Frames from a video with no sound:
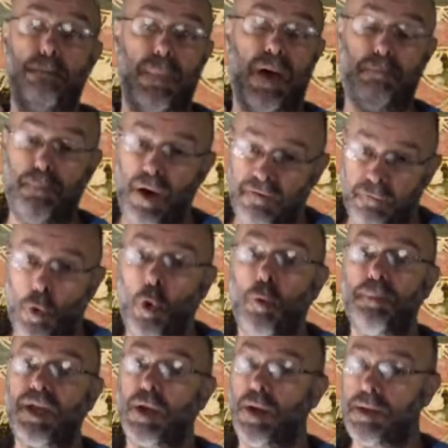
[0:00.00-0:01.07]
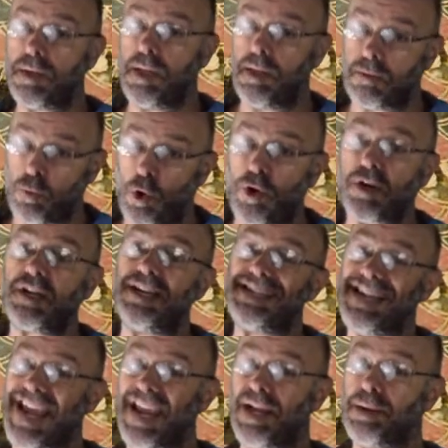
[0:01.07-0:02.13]
Above all, because his work
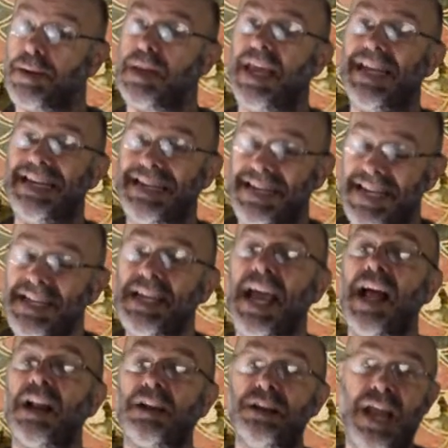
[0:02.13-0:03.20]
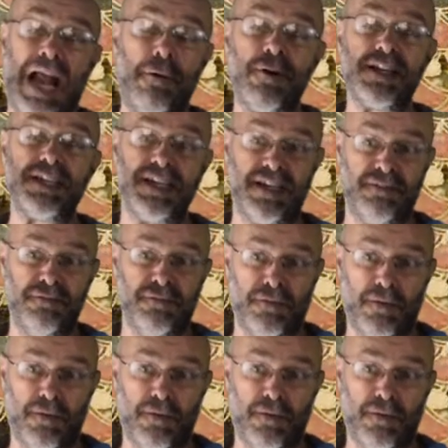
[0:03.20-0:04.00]
contains a detailed narrative